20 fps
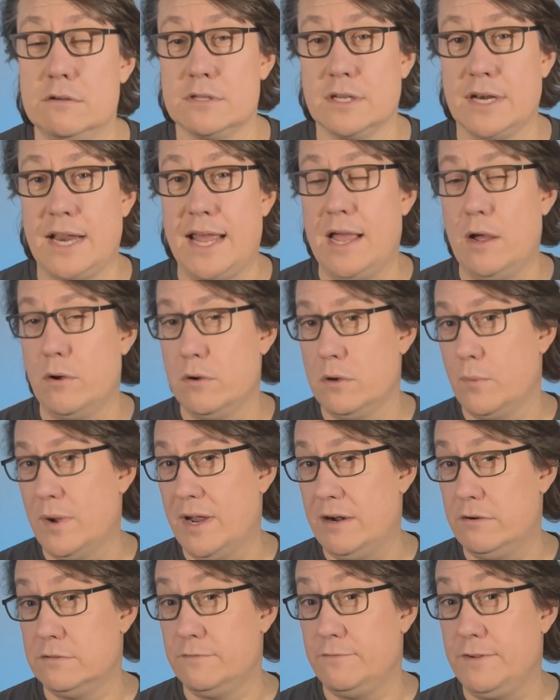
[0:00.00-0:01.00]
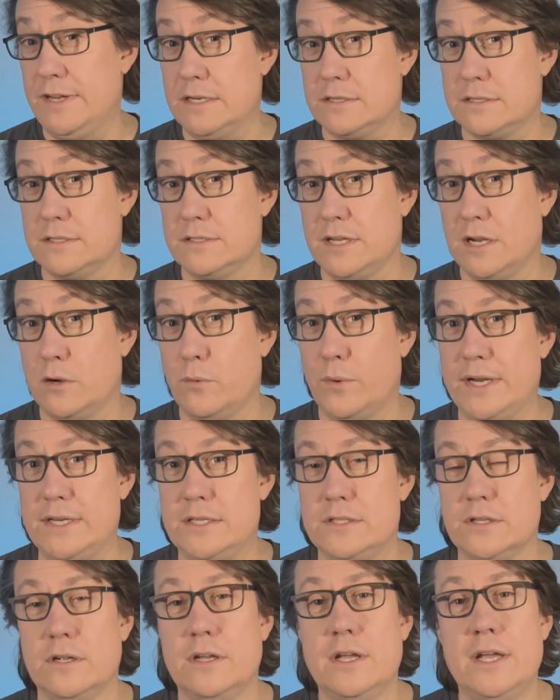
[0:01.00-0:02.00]
an hour, whereas Venus's
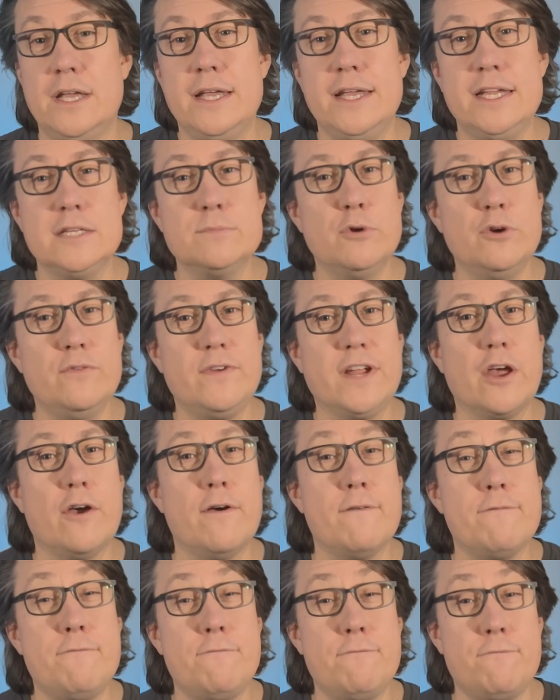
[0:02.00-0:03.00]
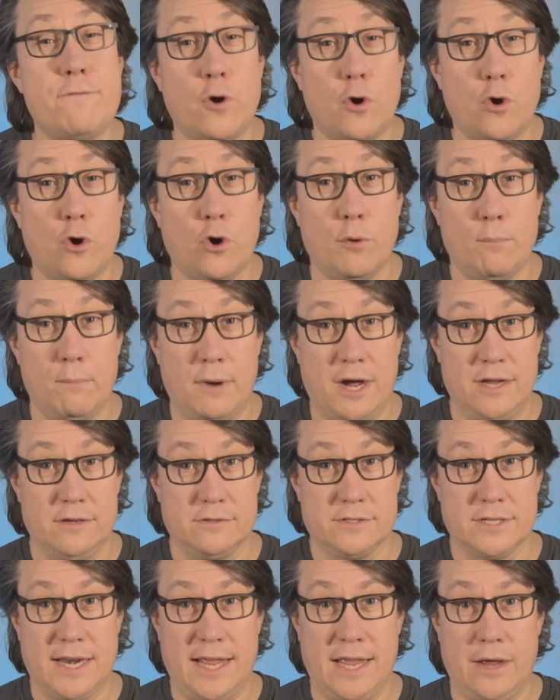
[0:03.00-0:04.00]
equator is moving at 4
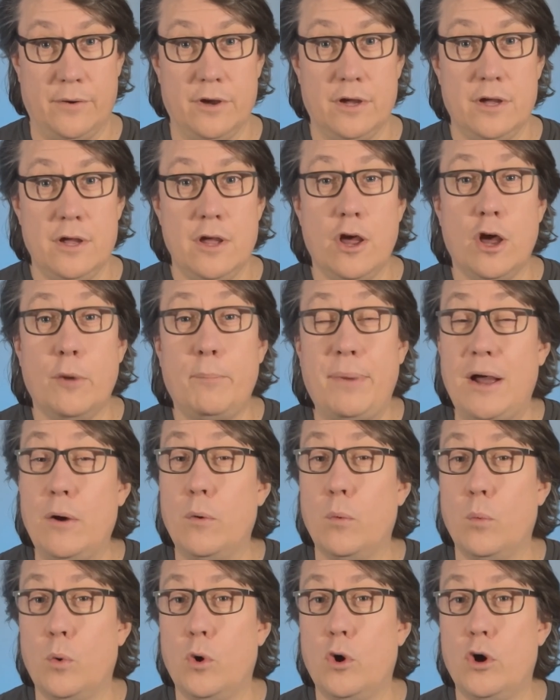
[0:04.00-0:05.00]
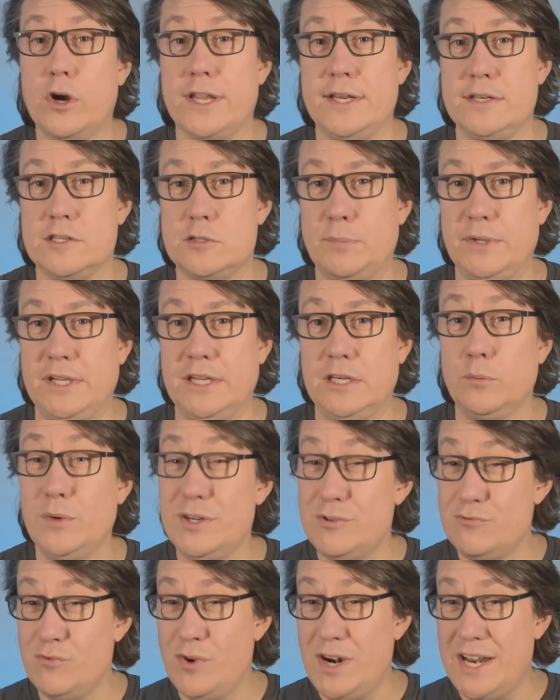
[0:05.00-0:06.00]
miles an hour, about walking speed,
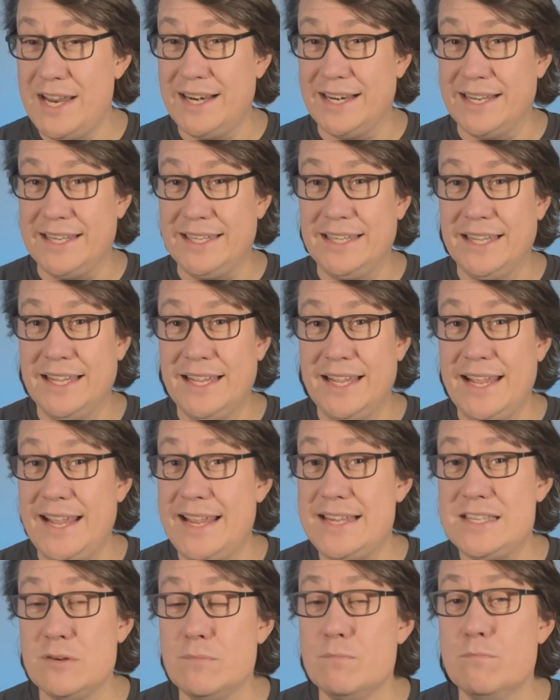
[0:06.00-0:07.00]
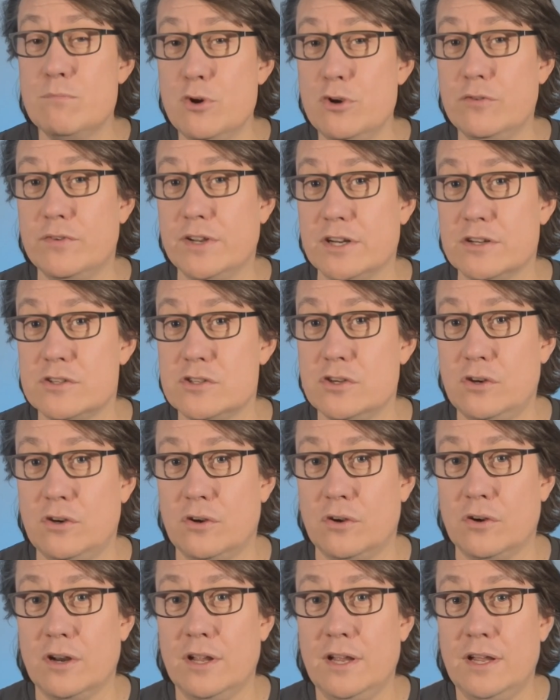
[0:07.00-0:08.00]
which really isn't moving at
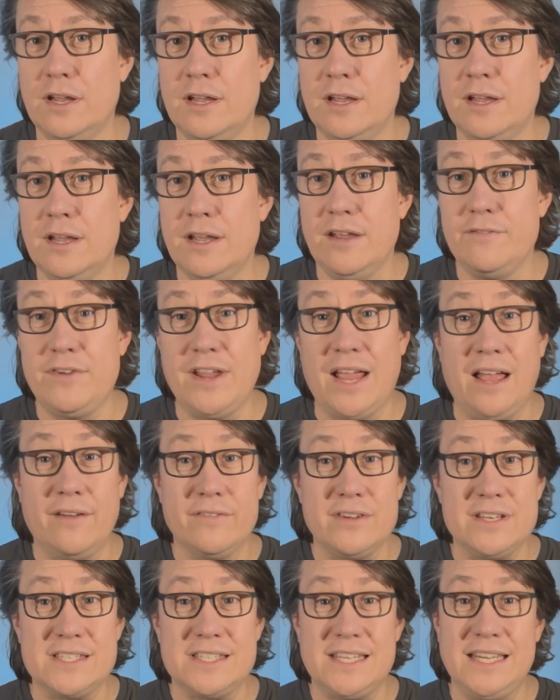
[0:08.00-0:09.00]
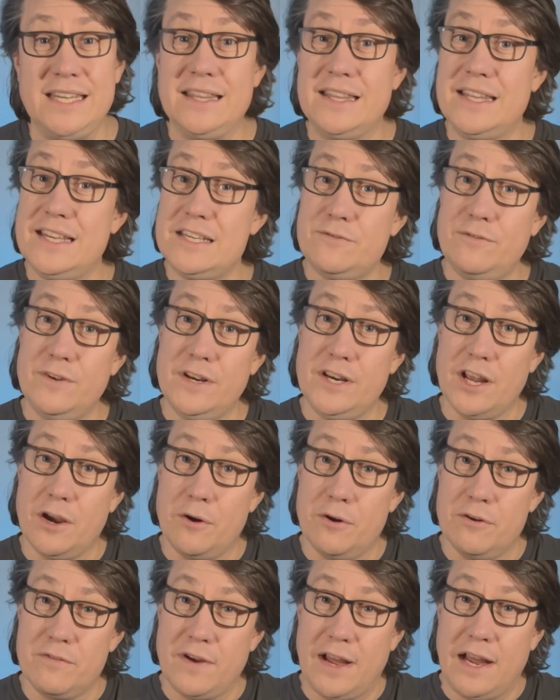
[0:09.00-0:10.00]
all. If you haven't seen this video
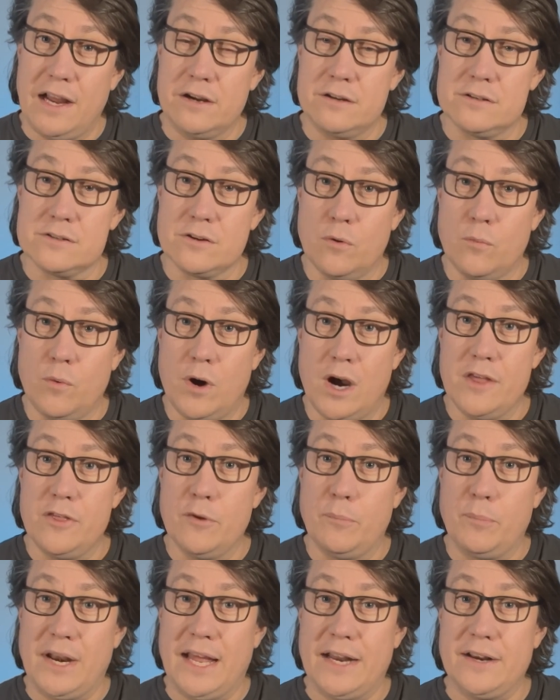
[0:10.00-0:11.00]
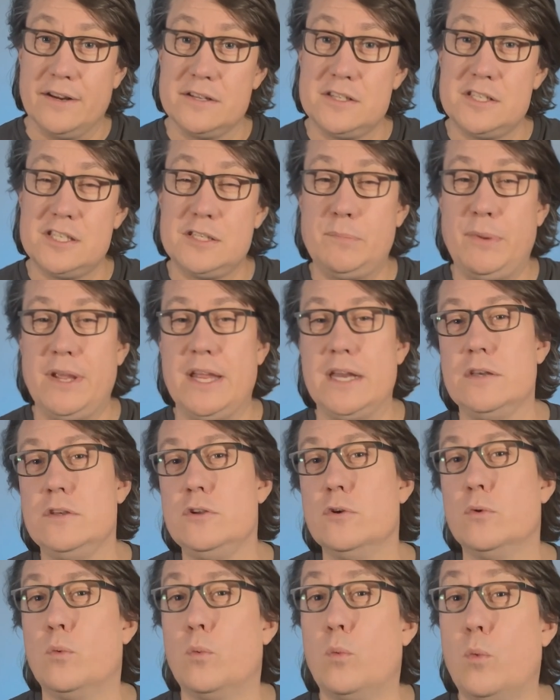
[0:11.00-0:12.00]
of ours on why the planets spin,
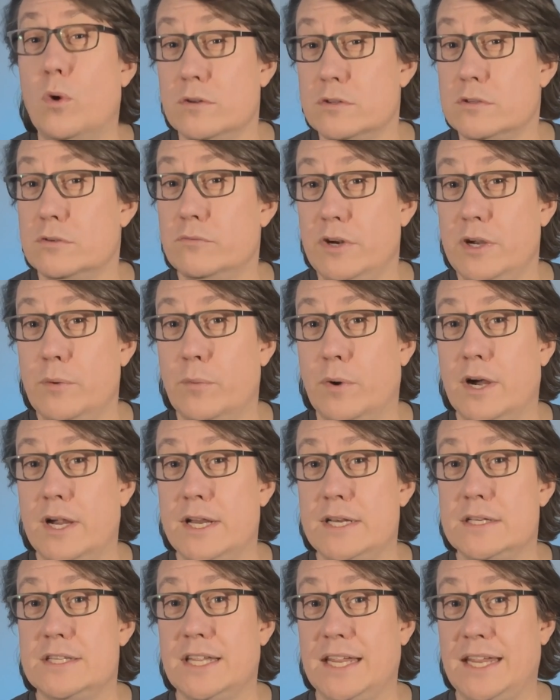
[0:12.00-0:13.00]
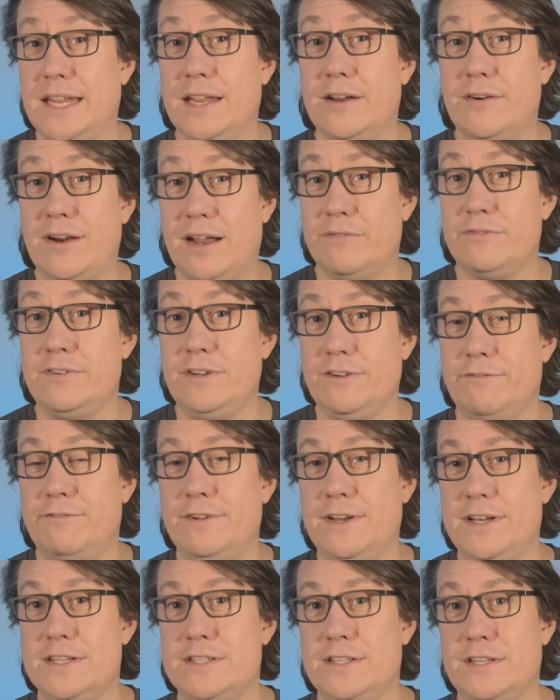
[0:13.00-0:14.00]
you'll want to rewind to here after you
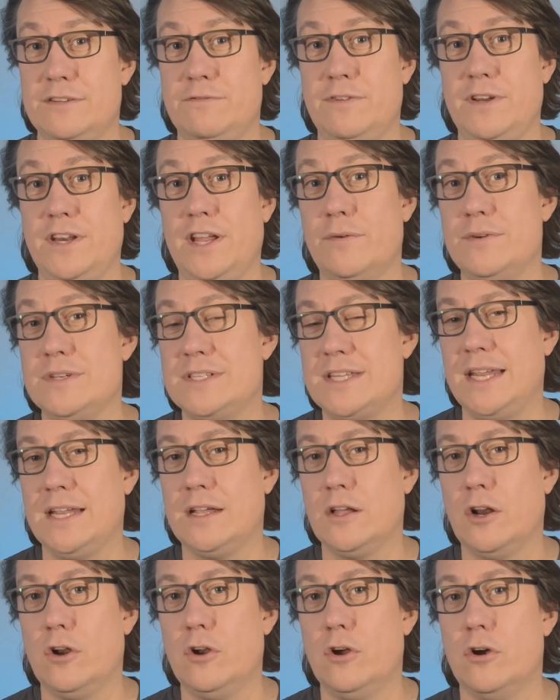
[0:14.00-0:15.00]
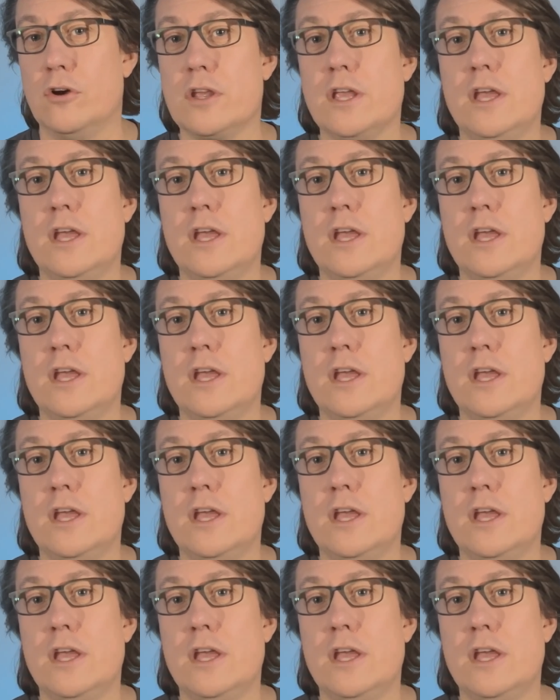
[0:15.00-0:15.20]
finish this video and take a look,